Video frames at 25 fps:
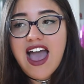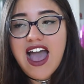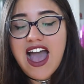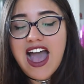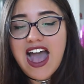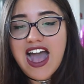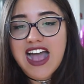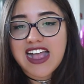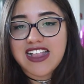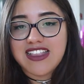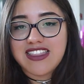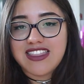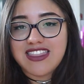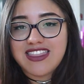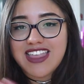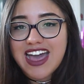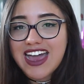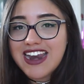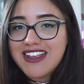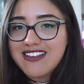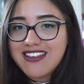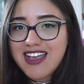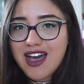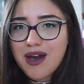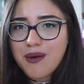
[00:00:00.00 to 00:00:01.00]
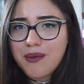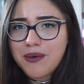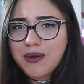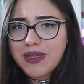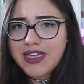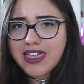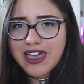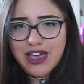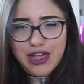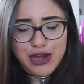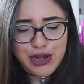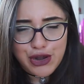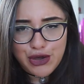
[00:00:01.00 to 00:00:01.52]
and that is how we
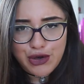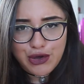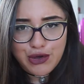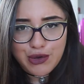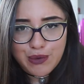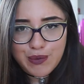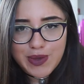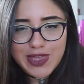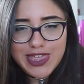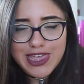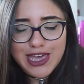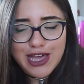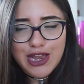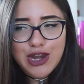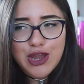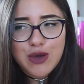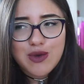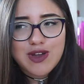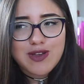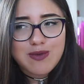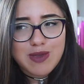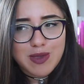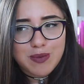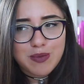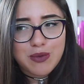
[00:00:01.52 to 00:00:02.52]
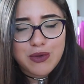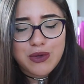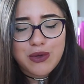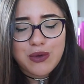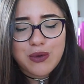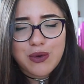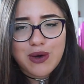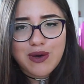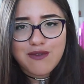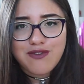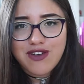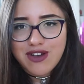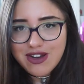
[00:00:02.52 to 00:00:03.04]
get along. We get along with people
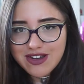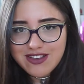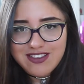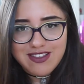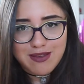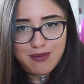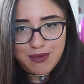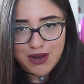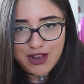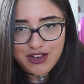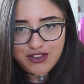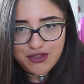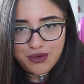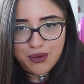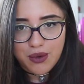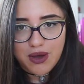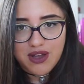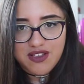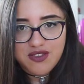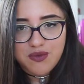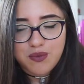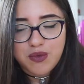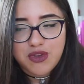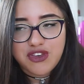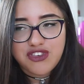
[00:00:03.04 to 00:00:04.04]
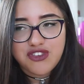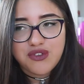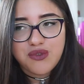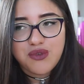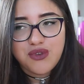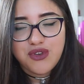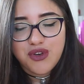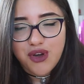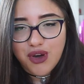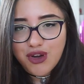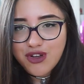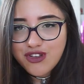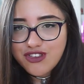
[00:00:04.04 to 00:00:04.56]
who are very similar to us. We do
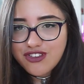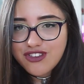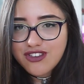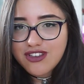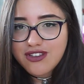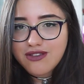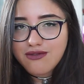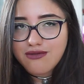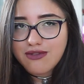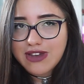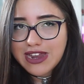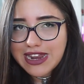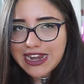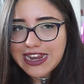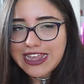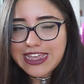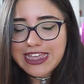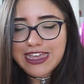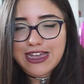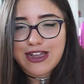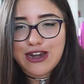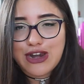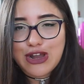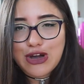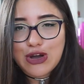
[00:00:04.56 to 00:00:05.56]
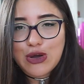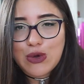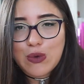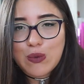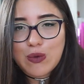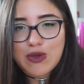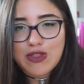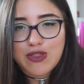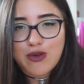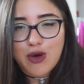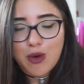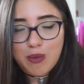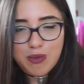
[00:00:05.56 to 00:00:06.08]
not really get along
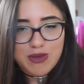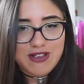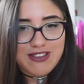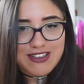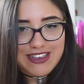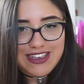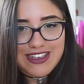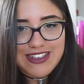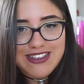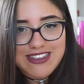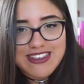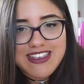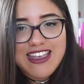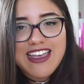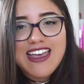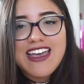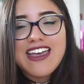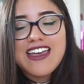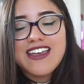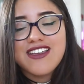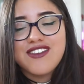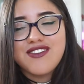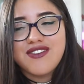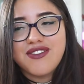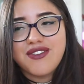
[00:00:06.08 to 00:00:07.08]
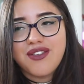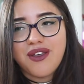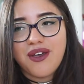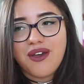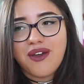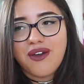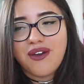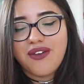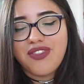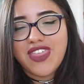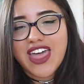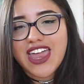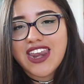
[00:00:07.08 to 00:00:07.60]
with opposites, so
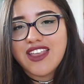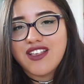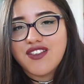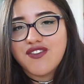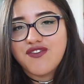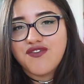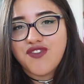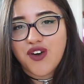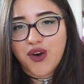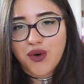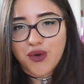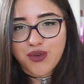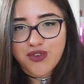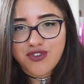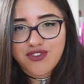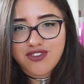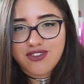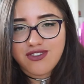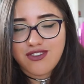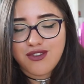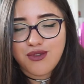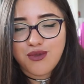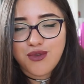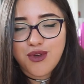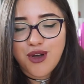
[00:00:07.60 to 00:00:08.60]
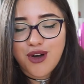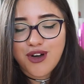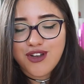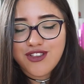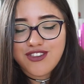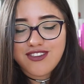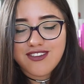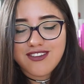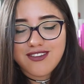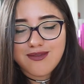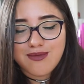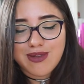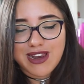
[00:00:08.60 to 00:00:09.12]
that is false. Do
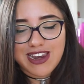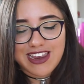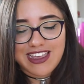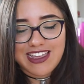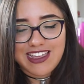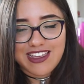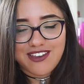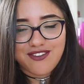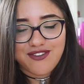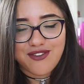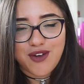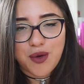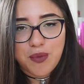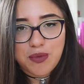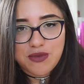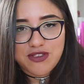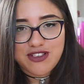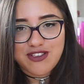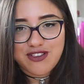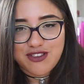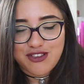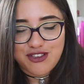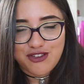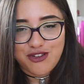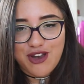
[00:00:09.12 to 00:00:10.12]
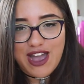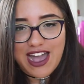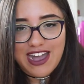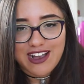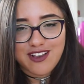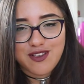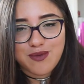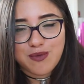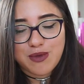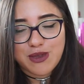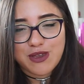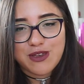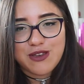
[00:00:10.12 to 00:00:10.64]
not believe opposites
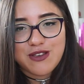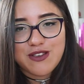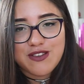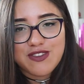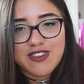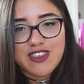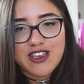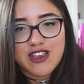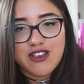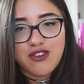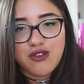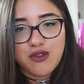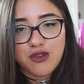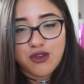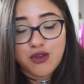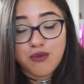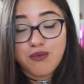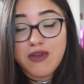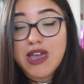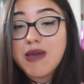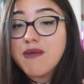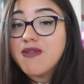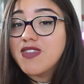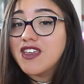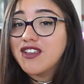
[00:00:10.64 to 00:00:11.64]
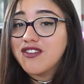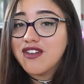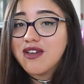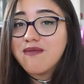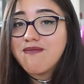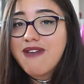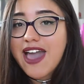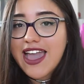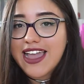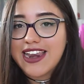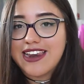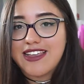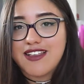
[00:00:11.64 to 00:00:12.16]
attract, because they do not. Maybe they do in
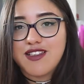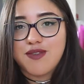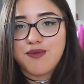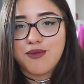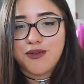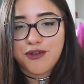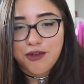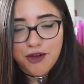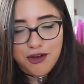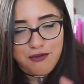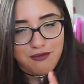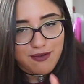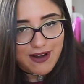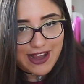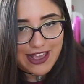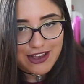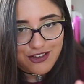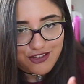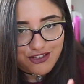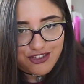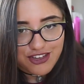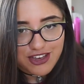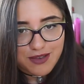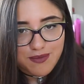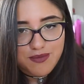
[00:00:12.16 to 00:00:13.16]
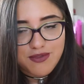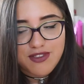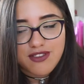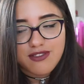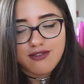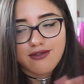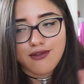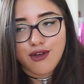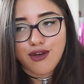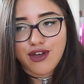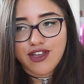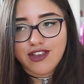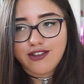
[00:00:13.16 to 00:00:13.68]
magnets, but not in relationships
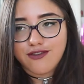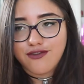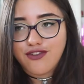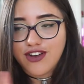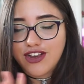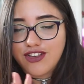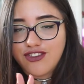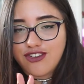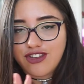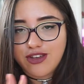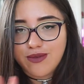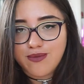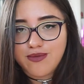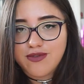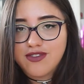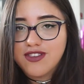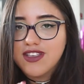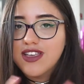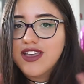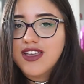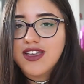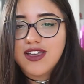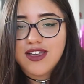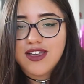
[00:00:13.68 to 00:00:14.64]
and not in friendships.